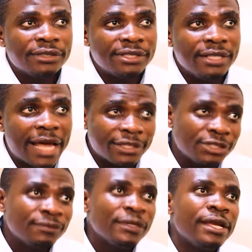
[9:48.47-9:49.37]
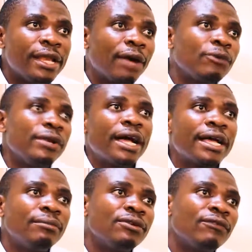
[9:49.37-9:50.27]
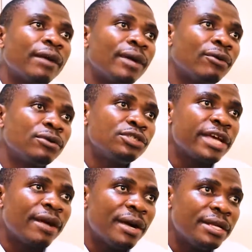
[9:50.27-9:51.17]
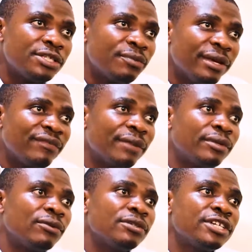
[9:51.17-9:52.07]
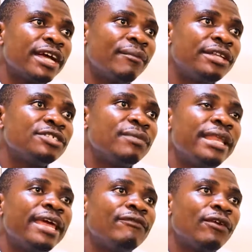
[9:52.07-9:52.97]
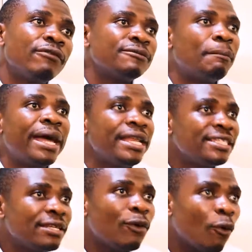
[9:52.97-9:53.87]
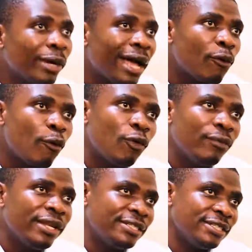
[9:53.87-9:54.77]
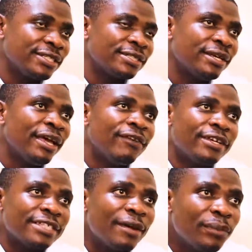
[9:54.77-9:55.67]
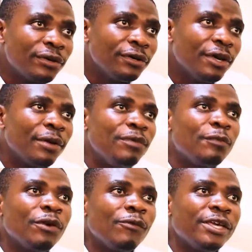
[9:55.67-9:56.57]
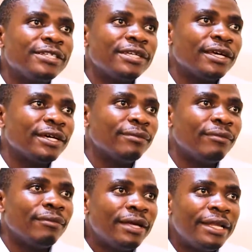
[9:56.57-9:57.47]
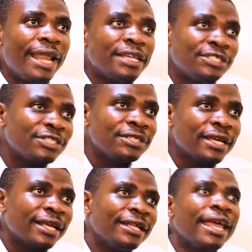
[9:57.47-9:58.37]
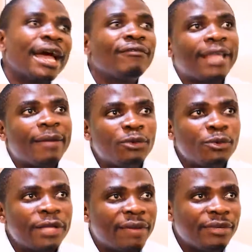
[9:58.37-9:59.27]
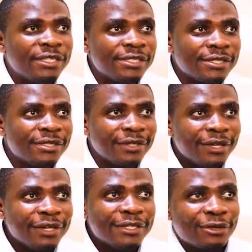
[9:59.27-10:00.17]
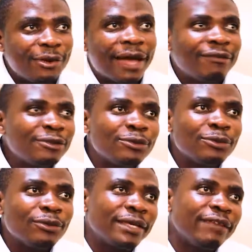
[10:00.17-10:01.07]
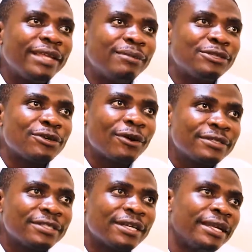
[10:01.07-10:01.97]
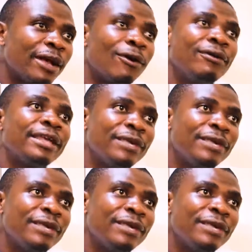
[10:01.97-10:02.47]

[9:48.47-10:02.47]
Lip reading: NASH. Now, we now come to pharmacological management. Pharmacological management involves managing other comorbidities. For example, people with NASH, they have type 2 diabetes. So you have to give them drugs. They call them